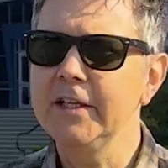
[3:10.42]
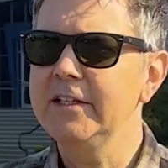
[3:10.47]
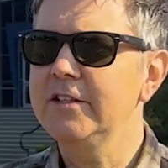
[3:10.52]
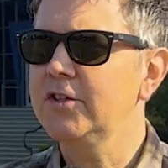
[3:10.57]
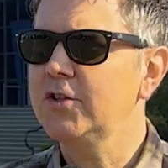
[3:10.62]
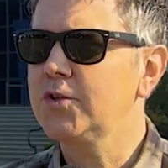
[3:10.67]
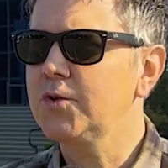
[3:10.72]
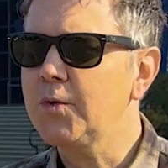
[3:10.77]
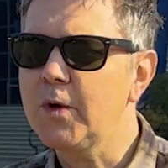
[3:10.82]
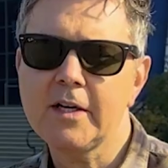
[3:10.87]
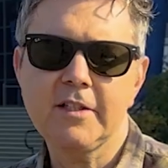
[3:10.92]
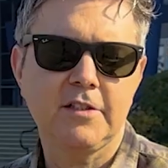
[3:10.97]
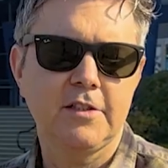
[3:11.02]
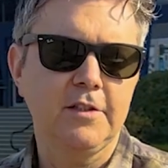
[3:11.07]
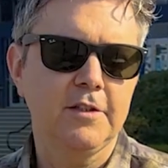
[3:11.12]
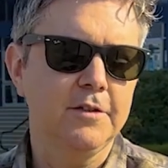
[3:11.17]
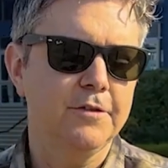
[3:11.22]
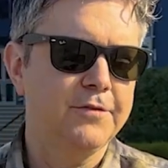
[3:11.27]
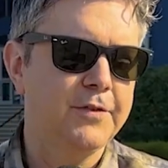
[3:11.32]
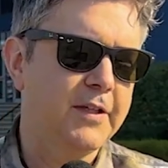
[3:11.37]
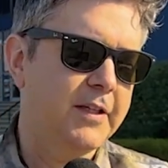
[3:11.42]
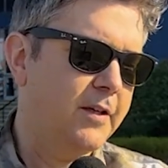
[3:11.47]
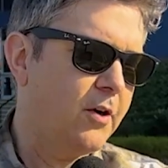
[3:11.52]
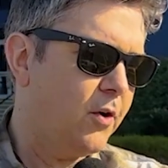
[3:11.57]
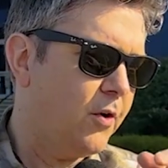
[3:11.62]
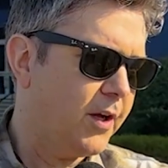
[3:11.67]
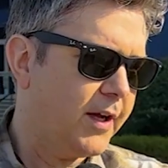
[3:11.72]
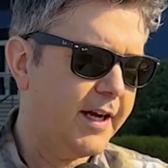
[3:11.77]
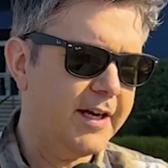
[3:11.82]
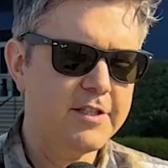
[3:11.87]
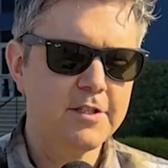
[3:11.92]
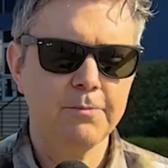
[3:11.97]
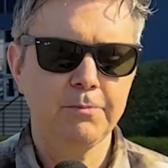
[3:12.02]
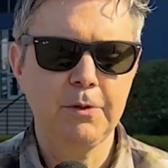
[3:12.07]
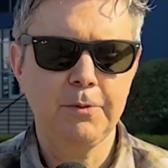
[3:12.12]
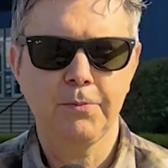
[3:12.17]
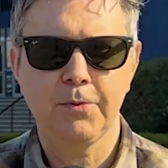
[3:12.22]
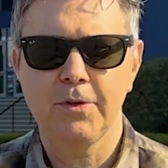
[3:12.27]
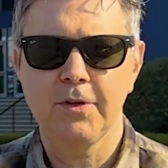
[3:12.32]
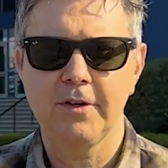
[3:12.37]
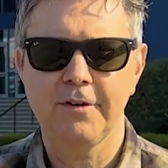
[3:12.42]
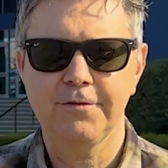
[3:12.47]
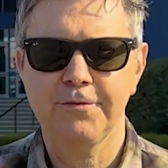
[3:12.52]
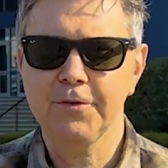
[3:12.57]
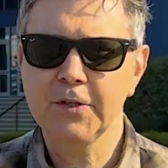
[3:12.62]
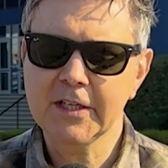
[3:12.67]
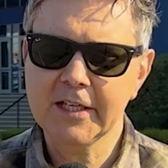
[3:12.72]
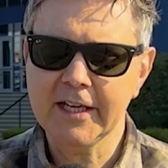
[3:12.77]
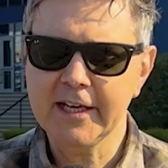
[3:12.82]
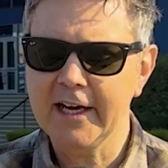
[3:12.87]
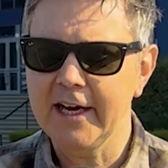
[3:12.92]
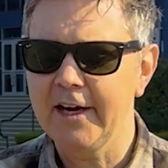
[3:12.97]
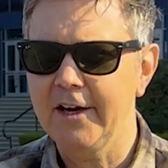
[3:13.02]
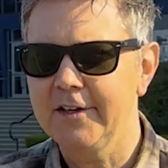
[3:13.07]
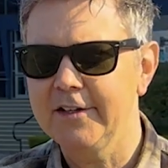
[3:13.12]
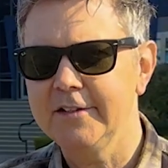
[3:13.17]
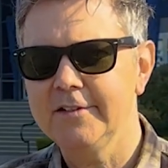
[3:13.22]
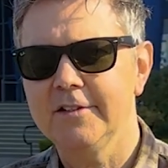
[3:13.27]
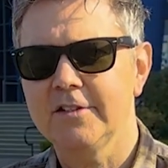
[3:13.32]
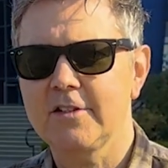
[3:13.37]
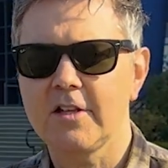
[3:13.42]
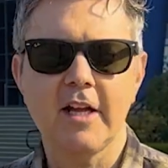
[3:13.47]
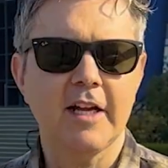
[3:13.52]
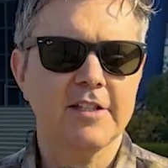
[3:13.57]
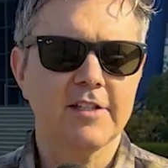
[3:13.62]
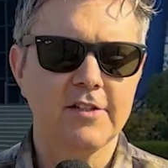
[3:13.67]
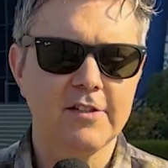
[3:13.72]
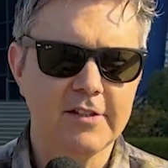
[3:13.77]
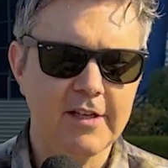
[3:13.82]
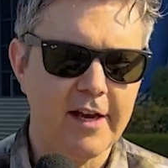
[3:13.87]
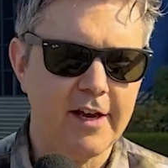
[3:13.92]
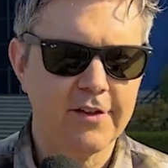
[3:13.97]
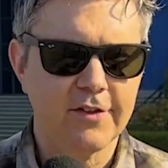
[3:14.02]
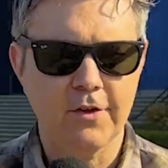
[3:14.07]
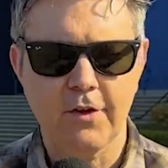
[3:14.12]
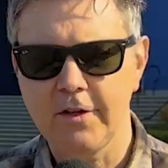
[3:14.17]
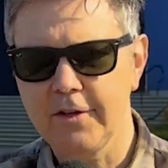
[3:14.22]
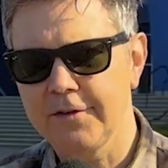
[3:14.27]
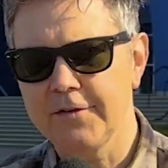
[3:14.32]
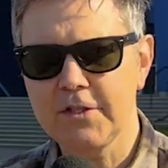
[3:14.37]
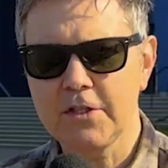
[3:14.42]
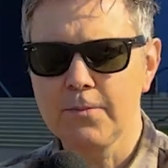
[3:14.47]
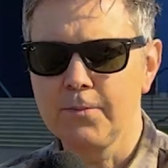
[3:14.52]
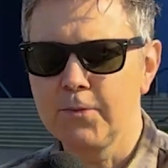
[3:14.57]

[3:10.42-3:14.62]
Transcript: and destructive, and all kinds of people are freaking out, and there's lots of death. All of these